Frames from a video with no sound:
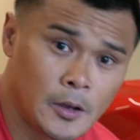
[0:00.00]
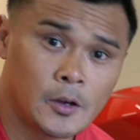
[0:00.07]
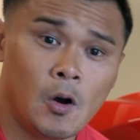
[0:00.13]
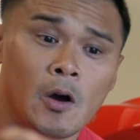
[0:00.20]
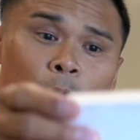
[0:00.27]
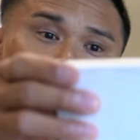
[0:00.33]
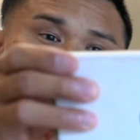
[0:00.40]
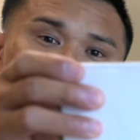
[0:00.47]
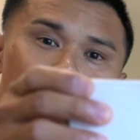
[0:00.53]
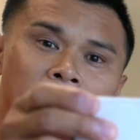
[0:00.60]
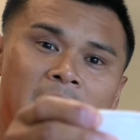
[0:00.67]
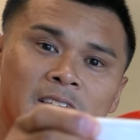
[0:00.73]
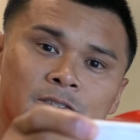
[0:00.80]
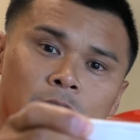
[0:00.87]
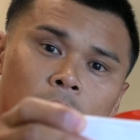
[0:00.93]
going with the
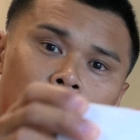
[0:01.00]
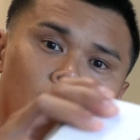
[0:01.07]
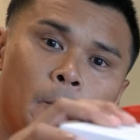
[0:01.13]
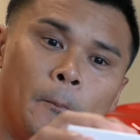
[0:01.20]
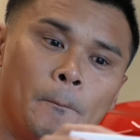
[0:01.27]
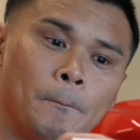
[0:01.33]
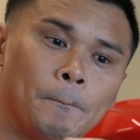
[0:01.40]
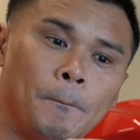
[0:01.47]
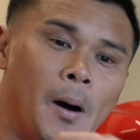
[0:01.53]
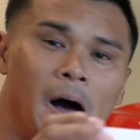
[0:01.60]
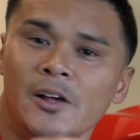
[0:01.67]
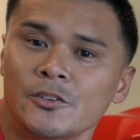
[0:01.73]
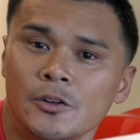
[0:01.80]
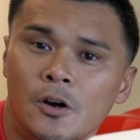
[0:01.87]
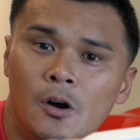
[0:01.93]

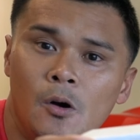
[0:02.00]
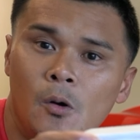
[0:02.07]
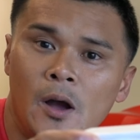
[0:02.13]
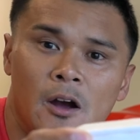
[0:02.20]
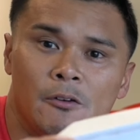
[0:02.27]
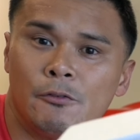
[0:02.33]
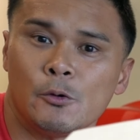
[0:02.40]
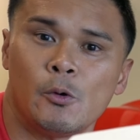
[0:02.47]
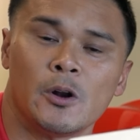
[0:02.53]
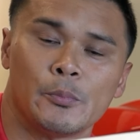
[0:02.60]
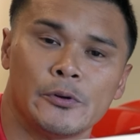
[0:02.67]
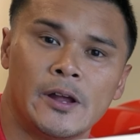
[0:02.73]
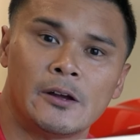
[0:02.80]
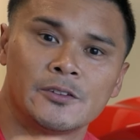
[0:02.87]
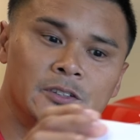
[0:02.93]
Pazzo, however you want to
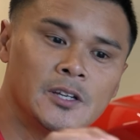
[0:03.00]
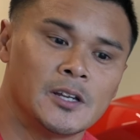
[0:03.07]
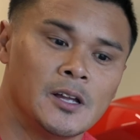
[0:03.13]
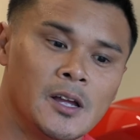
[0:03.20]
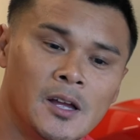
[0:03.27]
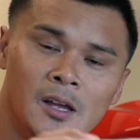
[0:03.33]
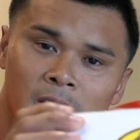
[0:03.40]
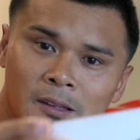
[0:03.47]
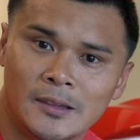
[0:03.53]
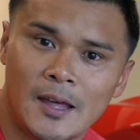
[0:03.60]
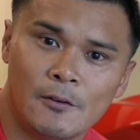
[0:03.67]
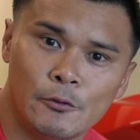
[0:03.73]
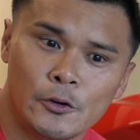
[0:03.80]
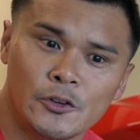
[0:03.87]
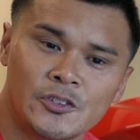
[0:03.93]
pronounce it,
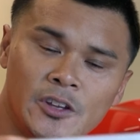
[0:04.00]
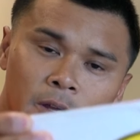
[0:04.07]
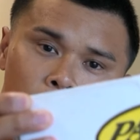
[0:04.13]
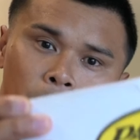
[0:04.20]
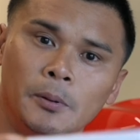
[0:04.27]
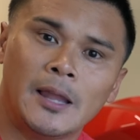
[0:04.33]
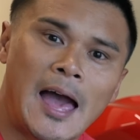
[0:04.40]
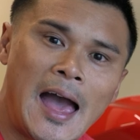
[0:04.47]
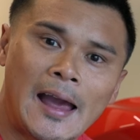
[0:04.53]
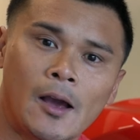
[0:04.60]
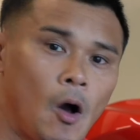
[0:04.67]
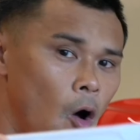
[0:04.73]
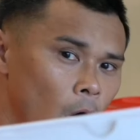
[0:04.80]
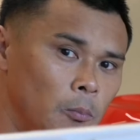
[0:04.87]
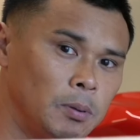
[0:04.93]
levers in black,
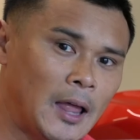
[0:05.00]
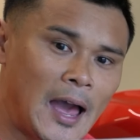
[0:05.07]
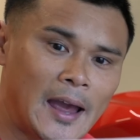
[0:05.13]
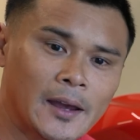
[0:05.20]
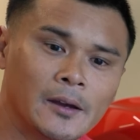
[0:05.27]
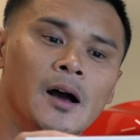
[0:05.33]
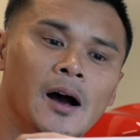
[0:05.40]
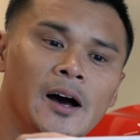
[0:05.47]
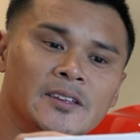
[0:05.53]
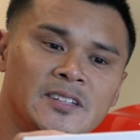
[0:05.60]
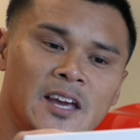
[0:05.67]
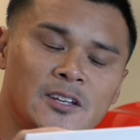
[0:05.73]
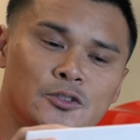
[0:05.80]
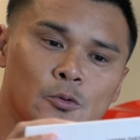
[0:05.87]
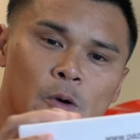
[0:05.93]
all black.
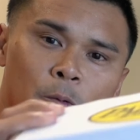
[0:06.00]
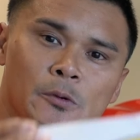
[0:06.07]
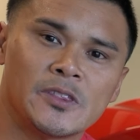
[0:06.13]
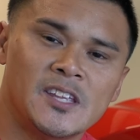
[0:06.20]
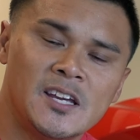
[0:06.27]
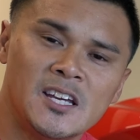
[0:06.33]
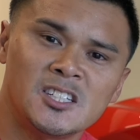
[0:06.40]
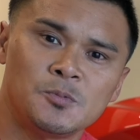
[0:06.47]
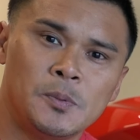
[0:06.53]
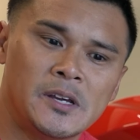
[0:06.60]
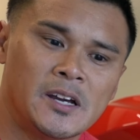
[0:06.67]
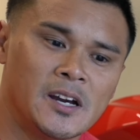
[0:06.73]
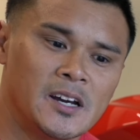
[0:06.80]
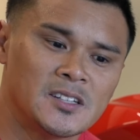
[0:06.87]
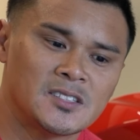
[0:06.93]
Tankster went with these
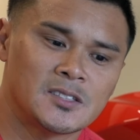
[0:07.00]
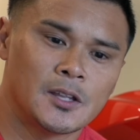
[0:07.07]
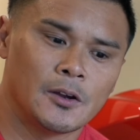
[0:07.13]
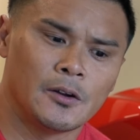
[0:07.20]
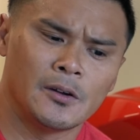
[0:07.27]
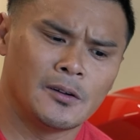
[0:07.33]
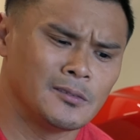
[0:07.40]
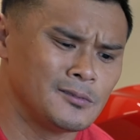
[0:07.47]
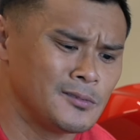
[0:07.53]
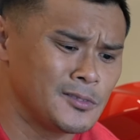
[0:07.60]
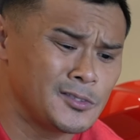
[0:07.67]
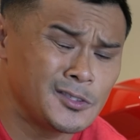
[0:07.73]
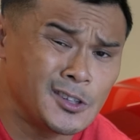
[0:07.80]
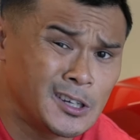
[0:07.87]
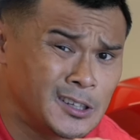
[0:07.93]
because they're
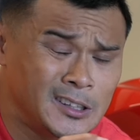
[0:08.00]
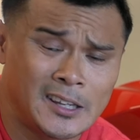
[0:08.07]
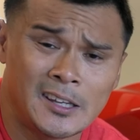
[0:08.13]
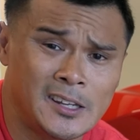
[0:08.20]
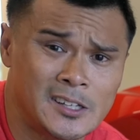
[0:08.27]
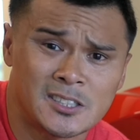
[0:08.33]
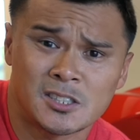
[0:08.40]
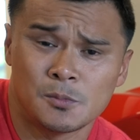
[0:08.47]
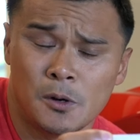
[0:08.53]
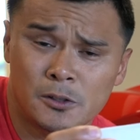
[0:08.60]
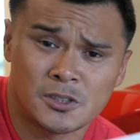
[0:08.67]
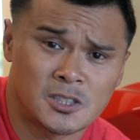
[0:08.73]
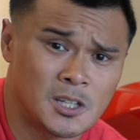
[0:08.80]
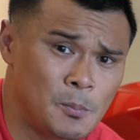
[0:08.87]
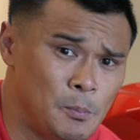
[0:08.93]
the cleanest,
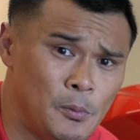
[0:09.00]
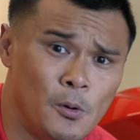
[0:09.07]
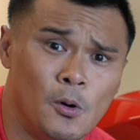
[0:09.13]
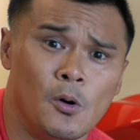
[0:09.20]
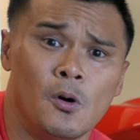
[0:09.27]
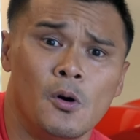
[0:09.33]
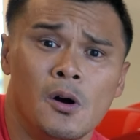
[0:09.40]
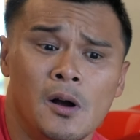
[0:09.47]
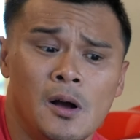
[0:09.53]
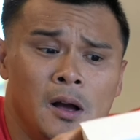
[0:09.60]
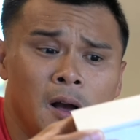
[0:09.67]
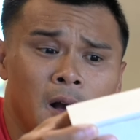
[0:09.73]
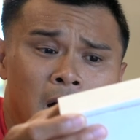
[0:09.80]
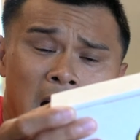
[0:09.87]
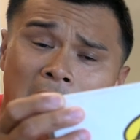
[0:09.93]
most simple,
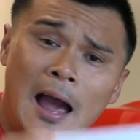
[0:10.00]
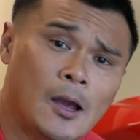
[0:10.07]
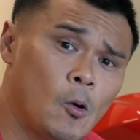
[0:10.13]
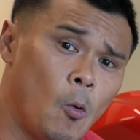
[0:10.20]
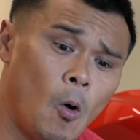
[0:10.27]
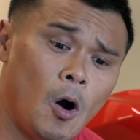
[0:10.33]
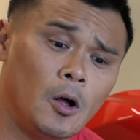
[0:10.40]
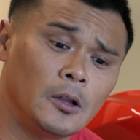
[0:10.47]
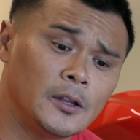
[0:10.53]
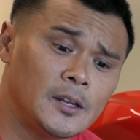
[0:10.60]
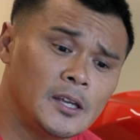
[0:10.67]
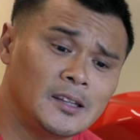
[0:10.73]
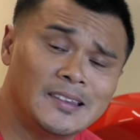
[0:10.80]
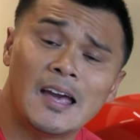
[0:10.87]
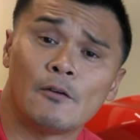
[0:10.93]
high quality
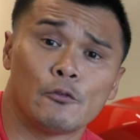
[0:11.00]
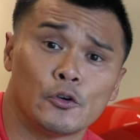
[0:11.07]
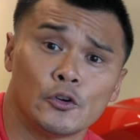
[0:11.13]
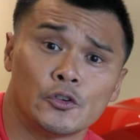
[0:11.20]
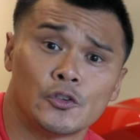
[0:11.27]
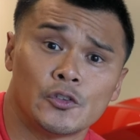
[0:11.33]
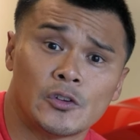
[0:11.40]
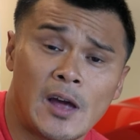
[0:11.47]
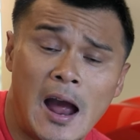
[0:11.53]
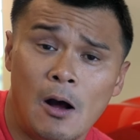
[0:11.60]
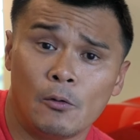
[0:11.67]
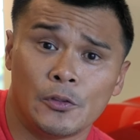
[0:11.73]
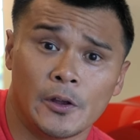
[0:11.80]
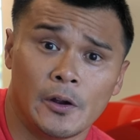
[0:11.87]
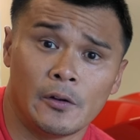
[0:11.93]
levers out
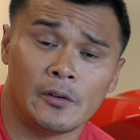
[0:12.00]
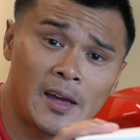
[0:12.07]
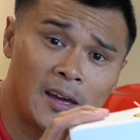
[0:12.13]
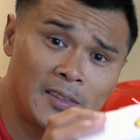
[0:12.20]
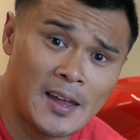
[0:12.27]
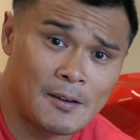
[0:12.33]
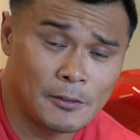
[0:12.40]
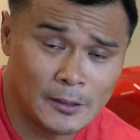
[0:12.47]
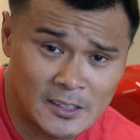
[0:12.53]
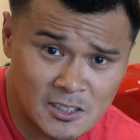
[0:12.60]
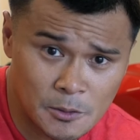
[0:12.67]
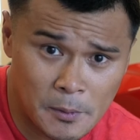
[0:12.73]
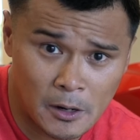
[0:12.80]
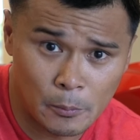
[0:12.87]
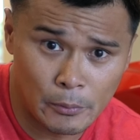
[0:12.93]
there. And they have the least
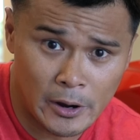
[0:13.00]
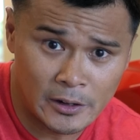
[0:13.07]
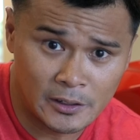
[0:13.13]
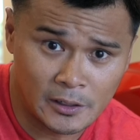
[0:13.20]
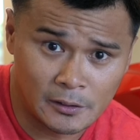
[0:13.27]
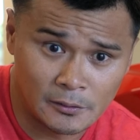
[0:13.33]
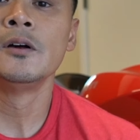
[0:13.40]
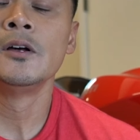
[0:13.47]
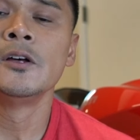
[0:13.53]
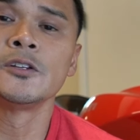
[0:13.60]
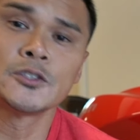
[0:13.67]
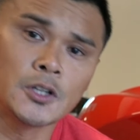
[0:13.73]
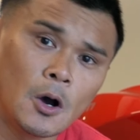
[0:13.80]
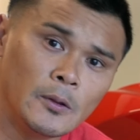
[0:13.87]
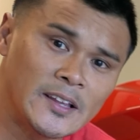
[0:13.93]
amount of branding.
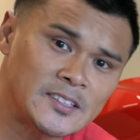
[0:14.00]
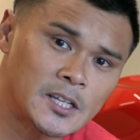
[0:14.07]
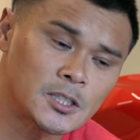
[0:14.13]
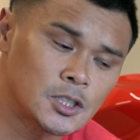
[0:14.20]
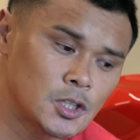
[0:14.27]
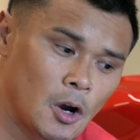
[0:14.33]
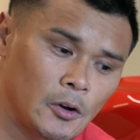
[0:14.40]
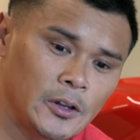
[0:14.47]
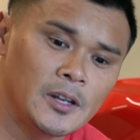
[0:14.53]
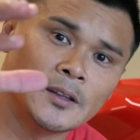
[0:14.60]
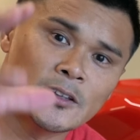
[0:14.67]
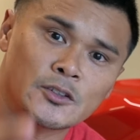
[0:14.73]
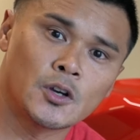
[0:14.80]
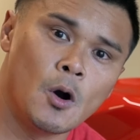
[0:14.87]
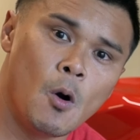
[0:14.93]
So let's get started. Let's
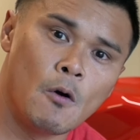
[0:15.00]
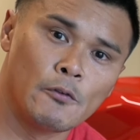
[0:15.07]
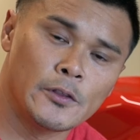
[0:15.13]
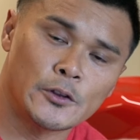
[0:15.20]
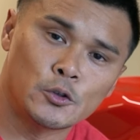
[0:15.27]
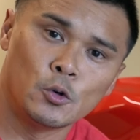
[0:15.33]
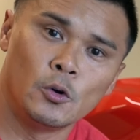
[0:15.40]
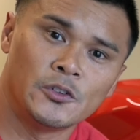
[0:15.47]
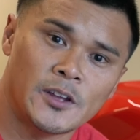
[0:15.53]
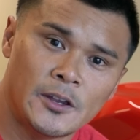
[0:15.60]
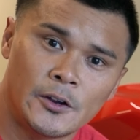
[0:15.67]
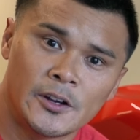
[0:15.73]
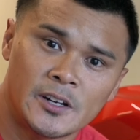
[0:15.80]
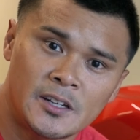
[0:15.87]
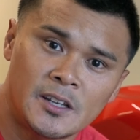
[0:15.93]
go over the tools that you're
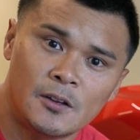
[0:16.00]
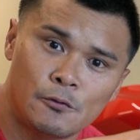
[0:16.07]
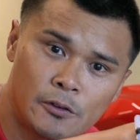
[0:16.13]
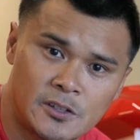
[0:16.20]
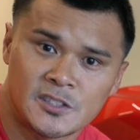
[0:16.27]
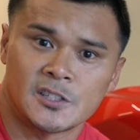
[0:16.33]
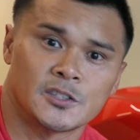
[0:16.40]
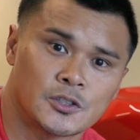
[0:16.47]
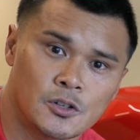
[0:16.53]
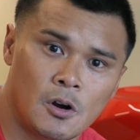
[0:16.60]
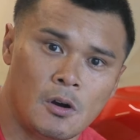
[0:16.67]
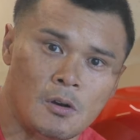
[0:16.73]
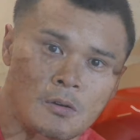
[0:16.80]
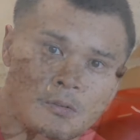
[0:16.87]
gonna need for this install.